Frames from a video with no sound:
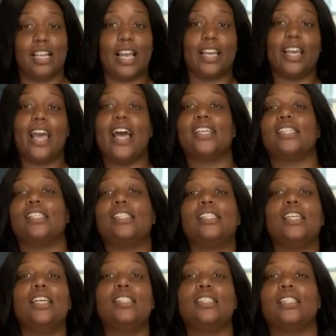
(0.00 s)
Like, it has its
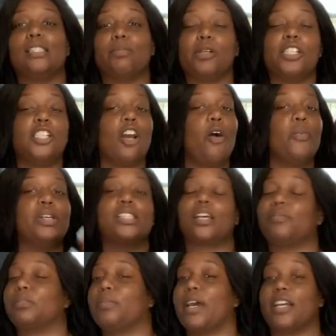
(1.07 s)
seasons, but she always
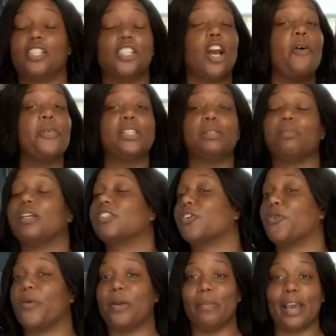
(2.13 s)
comes back. She always makes her
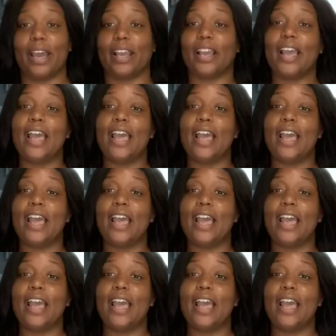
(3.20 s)
way back.